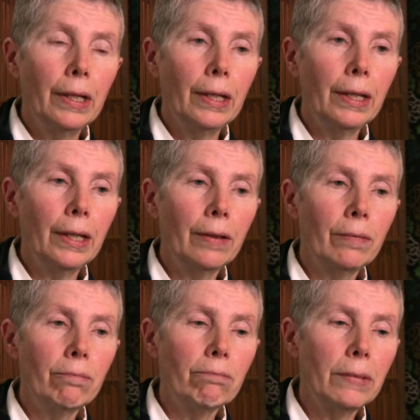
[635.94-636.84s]

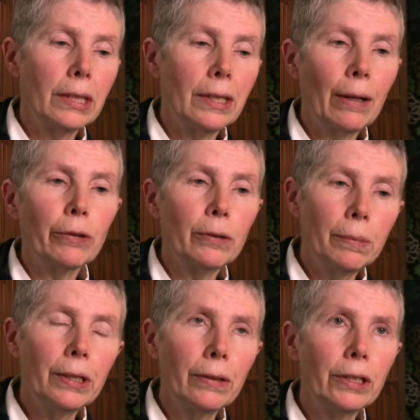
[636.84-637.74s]
and that was a
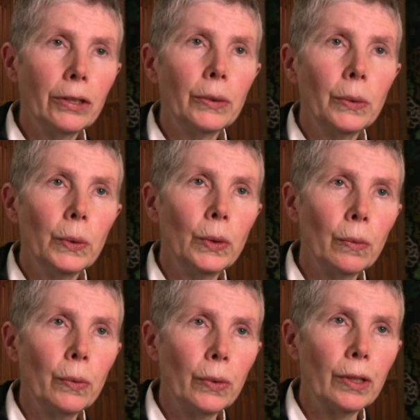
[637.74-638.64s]
bigger issue,
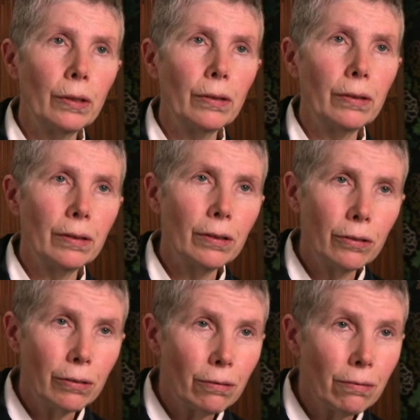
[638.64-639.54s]
that
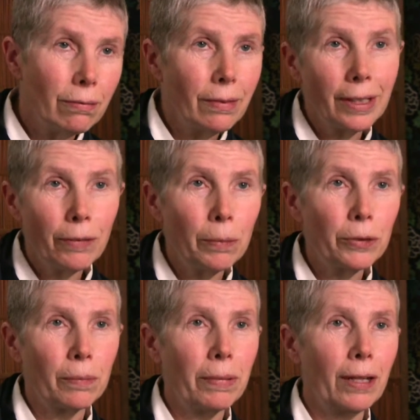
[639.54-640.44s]
to give them
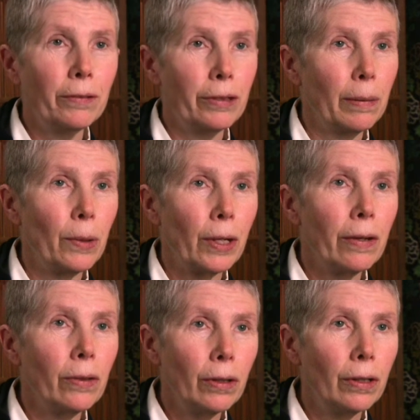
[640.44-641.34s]
some counseling about
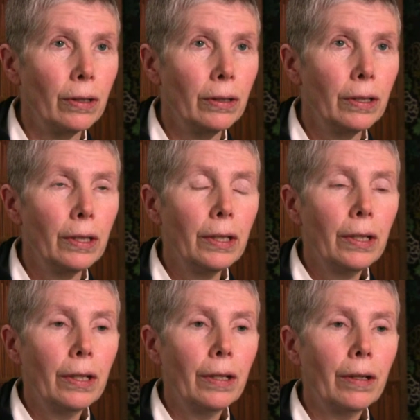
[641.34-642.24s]
alcohol
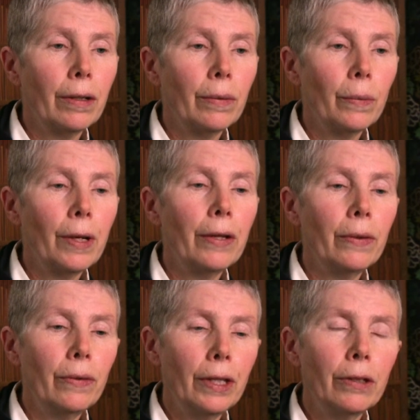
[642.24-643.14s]

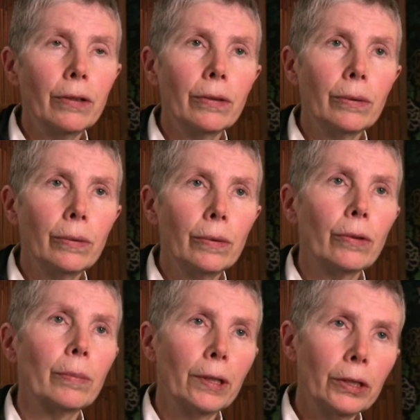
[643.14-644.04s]
rather than to
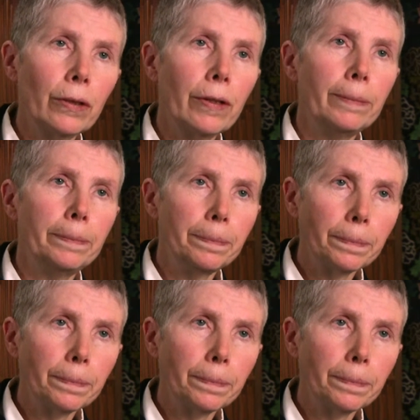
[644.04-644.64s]
court-martial them.